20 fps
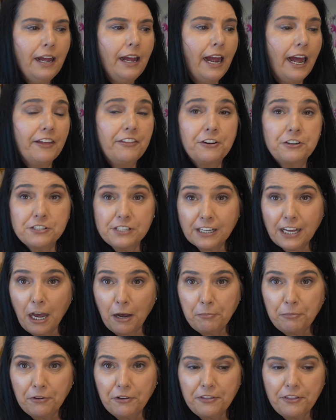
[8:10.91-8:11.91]
and there's a
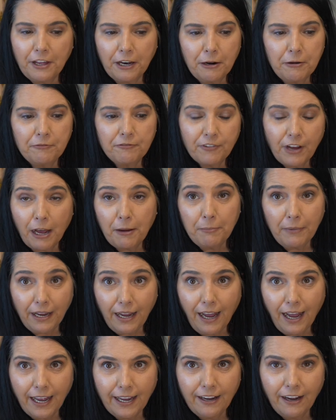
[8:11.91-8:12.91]
couple that I've got my
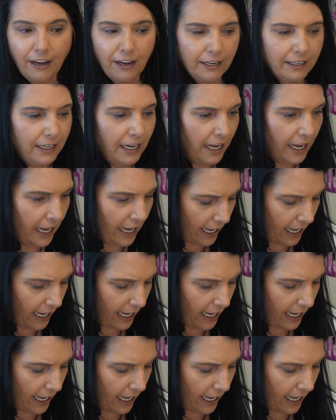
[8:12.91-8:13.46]
eye on,